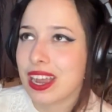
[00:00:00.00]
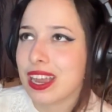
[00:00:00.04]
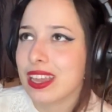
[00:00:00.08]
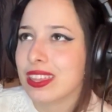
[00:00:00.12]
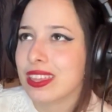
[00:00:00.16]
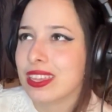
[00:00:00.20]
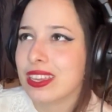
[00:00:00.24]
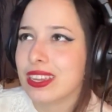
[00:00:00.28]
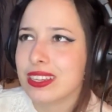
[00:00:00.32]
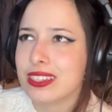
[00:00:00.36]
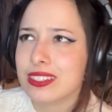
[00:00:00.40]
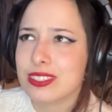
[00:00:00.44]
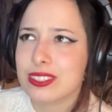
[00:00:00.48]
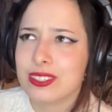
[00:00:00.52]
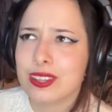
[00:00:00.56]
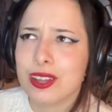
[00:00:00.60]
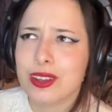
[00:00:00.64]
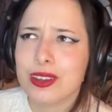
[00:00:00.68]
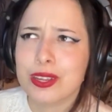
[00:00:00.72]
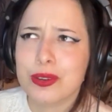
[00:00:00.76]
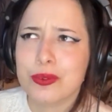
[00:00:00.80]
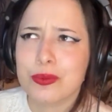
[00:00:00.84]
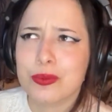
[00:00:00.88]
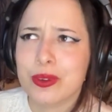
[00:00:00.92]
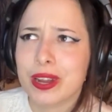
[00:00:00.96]
I think I
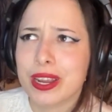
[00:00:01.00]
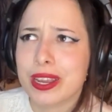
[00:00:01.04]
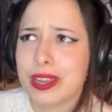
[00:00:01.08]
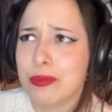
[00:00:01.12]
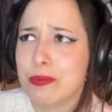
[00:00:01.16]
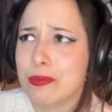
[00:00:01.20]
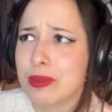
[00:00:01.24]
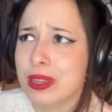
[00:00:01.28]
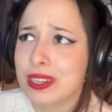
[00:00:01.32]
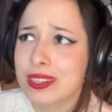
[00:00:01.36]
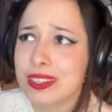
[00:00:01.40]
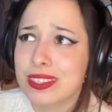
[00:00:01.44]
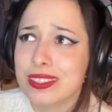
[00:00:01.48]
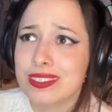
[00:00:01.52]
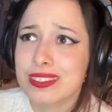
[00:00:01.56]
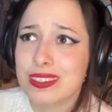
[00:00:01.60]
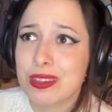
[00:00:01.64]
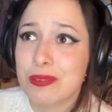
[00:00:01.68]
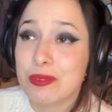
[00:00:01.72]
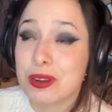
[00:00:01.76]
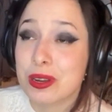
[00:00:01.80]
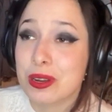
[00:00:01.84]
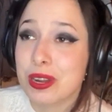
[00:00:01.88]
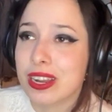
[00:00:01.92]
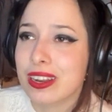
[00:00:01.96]
saw it recommended
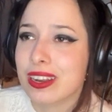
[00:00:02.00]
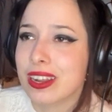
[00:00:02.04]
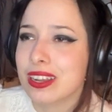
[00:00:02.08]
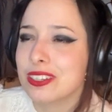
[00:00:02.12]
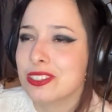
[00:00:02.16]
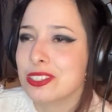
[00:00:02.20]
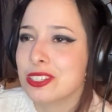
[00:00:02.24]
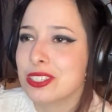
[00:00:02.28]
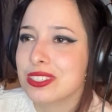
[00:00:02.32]
somewhere, and